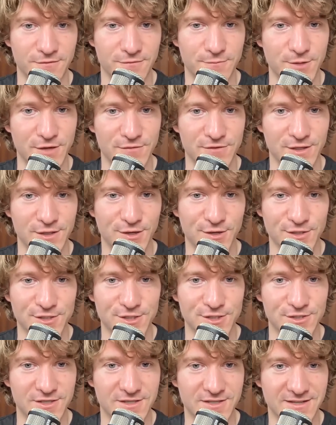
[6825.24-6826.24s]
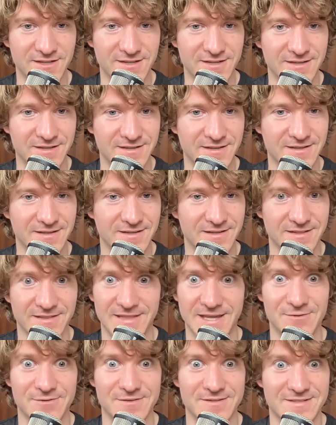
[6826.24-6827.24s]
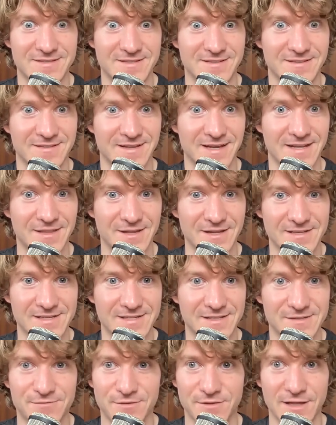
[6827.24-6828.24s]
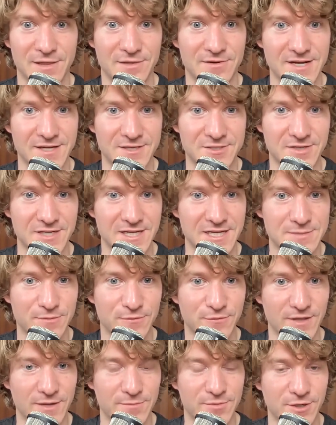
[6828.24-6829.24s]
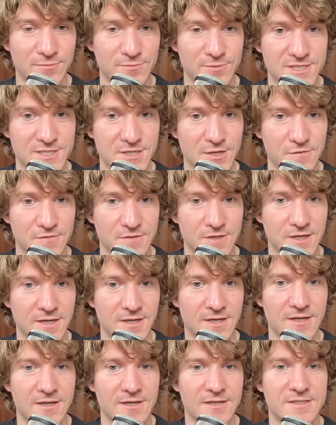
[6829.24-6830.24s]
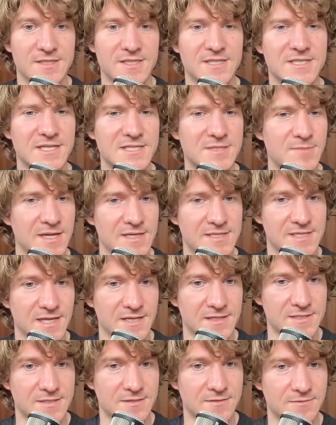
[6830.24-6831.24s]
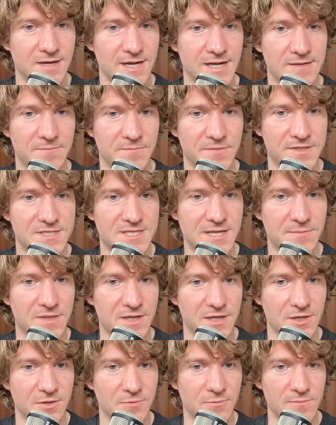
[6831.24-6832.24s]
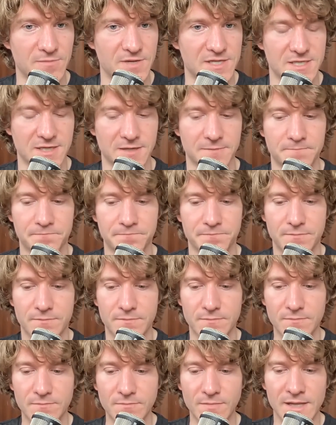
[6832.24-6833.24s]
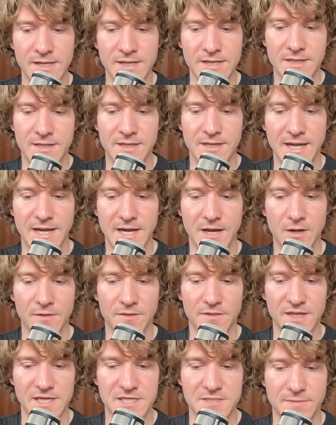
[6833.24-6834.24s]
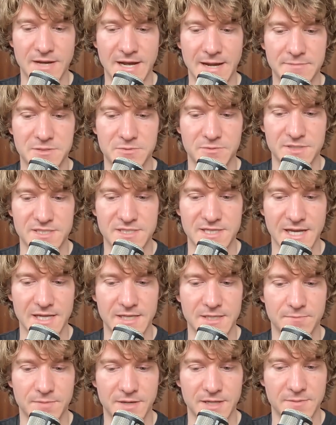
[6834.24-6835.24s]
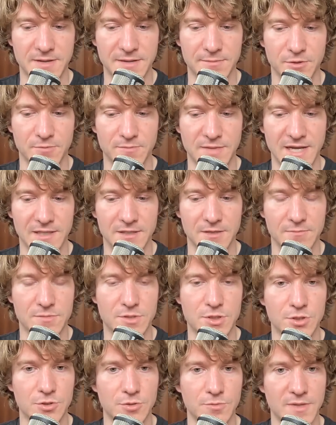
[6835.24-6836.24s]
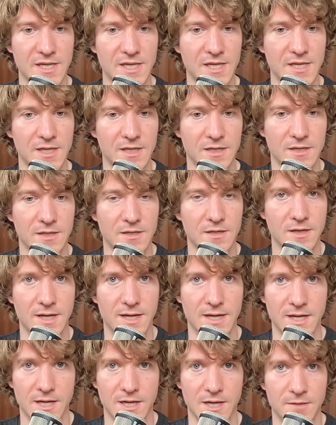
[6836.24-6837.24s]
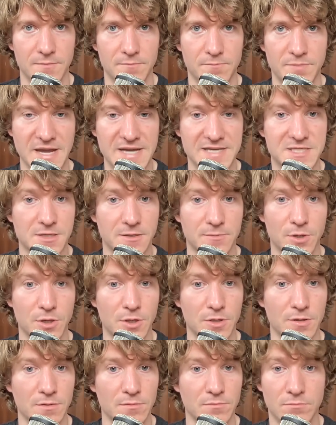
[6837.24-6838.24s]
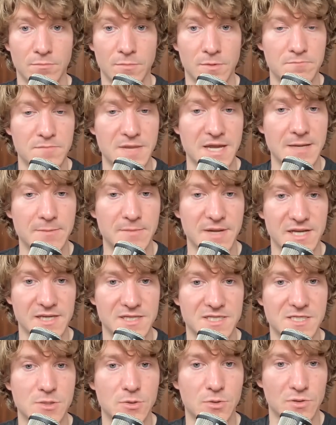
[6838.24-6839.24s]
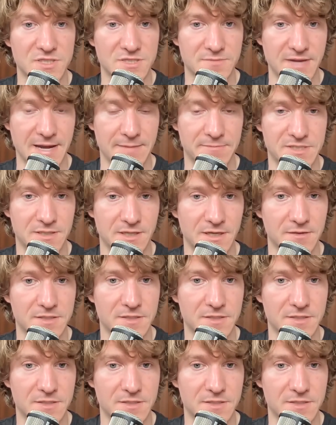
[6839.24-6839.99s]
perfect longitude. And this for like 300 years before that problem was solved. This doesn't make sense, right? There's something we're missing. Now, these maps were said by the people who made them to be based upon many, many source maps, like